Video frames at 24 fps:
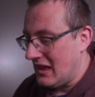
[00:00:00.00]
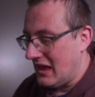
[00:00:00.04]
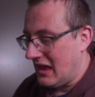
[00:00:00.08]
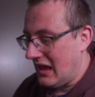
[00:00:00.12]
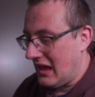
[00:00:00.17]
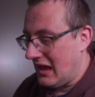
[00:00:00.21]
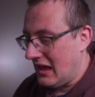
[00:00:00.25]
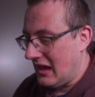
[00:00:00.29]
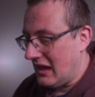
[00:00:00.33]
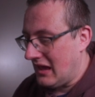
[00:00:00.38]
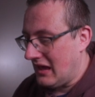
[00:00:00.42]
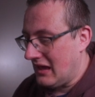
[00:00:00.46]

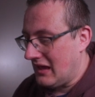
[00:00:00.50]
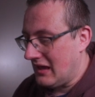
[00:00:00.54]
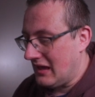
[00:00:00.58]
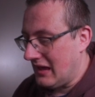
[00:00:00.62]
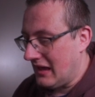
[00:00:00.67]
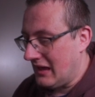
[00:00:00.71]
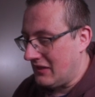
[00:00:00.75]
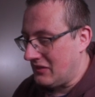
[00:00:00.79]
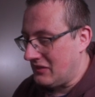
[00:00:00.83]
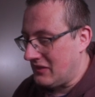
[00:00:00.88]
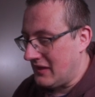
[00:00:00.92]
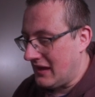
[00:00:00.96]
Uh,
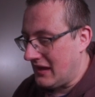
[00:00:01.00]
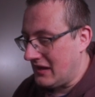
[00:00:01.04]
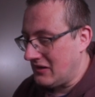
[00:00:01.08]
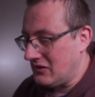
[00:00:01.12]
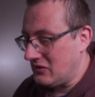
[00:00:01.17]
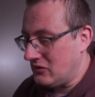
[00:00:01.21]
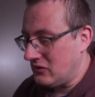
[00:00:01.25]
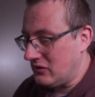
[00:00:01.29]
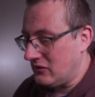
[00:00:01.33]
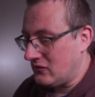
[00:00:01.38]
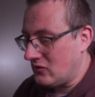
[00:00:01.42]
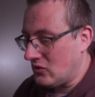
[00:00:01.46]
and
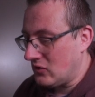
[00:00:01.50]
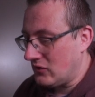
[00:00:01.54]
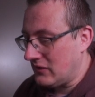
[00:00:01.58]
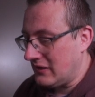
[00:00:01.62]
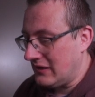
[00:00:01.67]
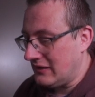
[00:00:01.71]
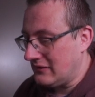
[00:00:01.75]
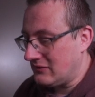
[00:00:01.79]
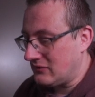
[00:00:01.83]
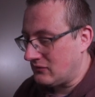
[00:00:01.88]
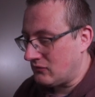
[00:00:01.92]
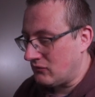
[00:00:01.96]
then you've got
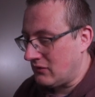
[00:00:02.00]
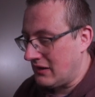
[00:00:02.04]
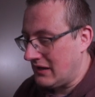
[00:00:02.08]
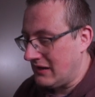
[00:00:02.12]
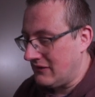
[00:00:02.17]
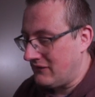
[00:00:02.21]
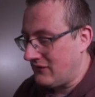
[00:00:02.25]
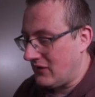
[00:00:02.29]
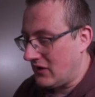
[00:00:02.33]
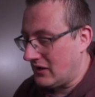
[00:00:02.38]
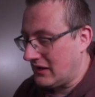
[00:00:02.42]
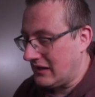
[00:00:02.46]
these
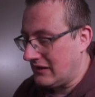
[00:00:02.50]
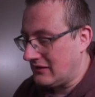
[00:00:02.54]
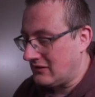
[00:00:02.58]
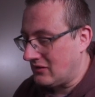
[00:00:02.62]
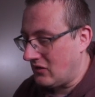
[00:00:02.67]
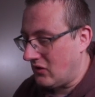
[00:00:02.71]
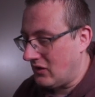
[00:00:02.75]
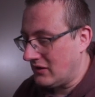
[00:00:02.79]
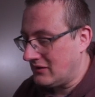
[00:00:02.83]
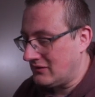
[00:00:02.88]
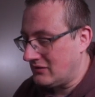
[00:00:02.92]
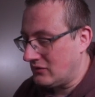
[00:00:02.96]
really funky
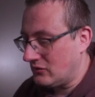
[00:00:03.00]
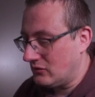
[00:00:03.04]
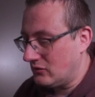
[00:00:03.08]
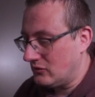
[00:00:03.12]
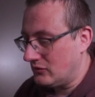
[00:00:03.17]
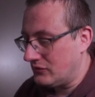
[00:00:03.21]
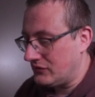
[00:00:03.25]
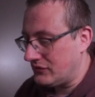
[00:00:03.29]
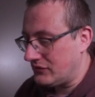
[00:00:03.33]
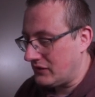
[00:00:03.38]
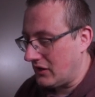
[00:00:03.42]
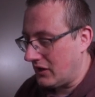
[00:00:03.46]

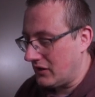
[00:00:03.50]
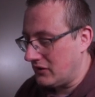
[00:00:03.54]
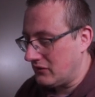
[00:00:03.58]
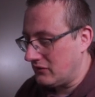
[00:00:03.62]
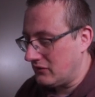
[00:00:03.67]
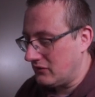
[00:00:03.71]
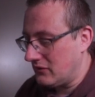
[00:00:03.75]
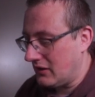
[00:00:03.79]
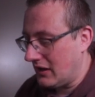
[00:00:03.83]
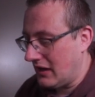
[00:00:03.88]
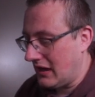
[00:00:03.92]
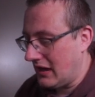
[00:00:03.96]
titles,
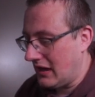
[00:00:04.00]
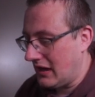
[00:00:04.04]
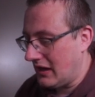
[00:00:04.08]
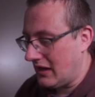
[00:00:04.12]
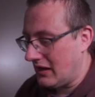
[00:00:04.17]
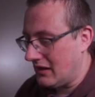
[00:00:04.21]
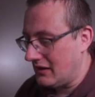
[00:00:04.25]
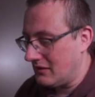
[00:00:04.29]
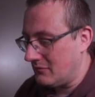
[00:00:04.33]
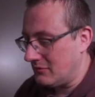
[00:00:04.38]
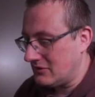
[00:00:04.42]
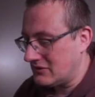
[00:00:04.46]
so
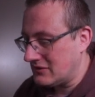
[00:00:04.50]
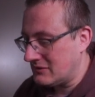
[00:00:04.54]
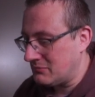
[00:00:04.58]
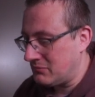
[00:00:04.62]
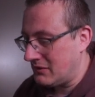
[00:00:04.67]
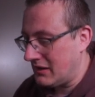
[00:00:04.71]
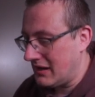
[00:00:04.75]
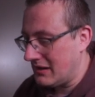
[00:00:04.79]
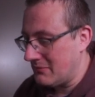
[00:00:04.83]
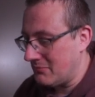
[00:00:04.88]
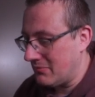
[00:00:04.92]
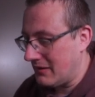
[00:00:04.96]
uh, let me just
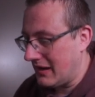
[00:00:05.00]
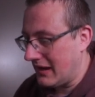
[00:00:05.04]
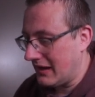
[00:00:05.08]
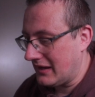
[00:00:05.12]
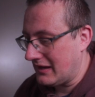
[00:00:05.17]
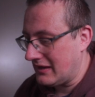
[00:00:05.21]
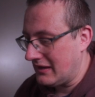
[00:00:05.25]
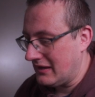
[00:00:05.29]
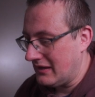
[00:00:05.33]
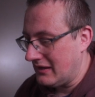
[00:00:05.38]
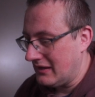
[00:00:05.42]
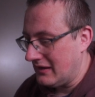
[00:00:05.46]
play it
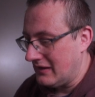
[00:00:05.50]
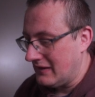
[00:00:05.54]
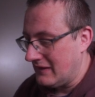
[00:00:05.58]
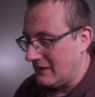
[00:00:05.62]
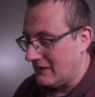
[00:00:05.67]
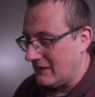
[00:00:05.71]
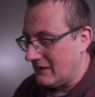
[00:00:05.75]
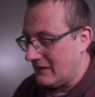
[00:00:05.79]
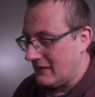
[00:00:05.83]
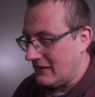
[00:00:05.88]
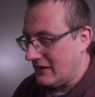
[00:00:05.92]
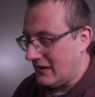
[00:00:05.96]
back,
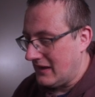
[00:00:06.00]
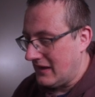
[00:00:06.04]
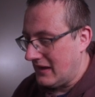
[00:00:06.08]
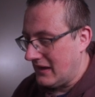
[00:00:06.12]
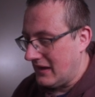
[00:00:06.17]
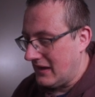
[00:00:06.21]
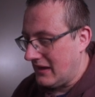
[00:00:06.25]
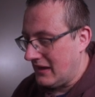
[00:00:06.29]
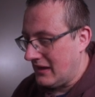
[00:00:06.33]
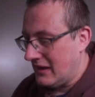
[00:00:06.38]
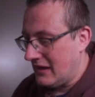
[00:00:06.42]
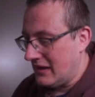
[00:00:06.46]

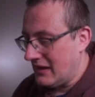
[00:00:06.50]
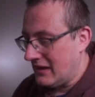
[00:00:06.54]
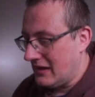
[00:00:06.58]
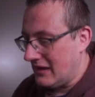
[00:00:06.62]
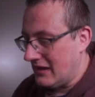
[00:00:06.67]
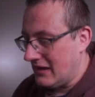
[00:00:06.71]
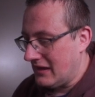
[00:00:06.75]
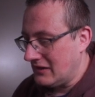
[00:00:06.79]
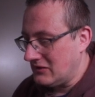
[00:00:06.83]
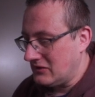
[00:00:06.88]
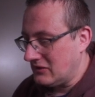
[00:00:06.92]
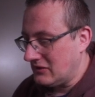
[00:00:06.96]

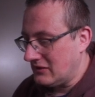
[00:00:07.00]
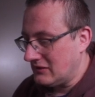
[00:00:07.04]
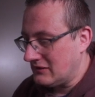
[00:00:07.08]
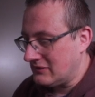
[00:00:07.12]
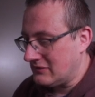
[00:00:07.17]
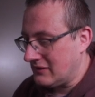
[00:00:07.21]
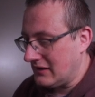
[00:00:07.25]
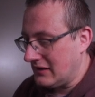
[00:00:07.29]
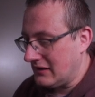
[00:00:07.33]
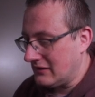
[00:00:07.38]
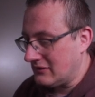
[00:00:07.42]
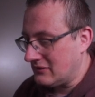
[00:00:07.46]
uh, and you can
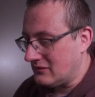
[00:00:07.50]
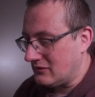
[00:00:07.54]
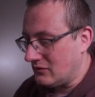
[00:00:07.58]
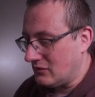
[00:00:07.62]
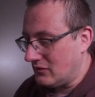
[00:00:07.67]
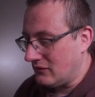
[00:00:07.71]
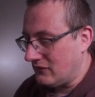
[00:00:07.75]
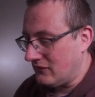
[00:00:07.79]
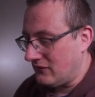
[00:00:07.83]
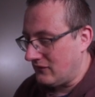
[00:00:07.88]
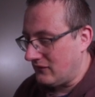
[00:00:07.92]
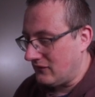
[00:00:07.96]
see it's
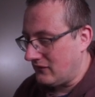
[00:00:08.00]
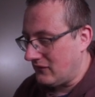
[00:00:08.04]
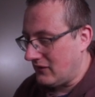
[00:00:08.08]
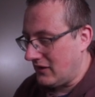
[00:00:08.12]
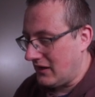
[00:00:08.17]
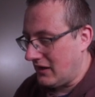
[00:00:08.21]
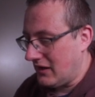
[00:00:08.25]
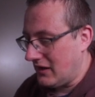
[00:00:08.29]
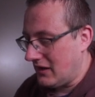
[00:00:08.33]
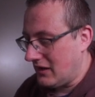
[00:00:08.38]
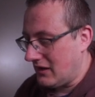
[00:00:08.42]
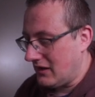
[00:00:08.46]
sort of
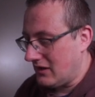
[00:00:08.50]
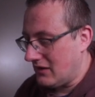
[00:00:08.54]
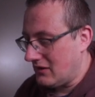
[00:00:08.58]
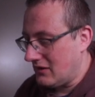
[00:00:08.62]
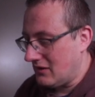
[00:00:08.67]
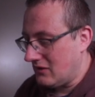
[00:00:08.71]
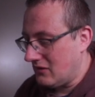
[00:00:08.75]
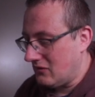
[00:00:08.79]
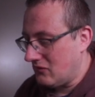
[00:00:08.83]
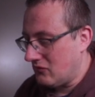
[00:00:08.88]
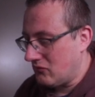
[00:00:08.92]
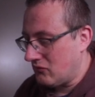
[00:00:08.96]
uh,
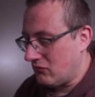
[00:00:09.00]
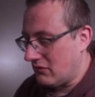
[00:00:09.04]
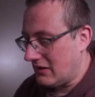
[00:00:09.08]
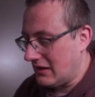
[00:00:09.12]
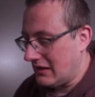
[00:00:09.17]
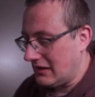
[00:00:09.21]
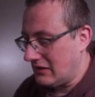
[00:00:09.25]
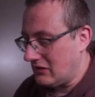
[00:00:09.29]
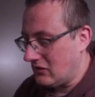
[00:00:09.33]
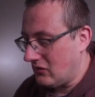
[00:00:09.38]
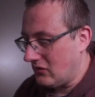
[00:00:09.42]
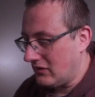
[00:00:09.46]

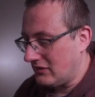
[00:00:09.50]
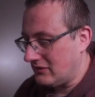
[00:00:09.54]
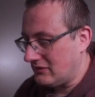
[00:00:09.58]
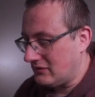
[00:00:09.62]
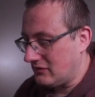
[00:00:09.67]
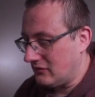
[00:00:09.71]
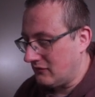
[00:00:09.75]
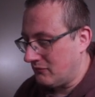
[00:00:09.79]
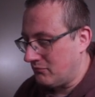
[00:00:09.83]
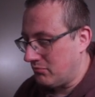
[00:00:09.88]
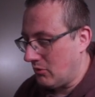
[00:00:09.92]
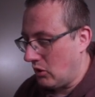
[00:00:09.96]
really nice
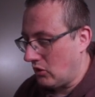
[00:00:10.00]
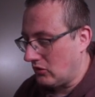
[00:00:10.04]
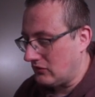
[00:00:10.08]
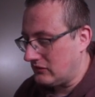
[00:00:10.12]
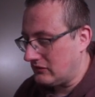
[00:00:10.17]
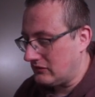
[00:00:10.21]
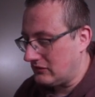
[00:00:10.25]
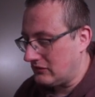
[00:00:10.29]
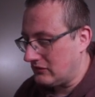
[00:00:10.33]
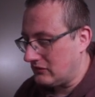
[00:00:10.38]
sort of box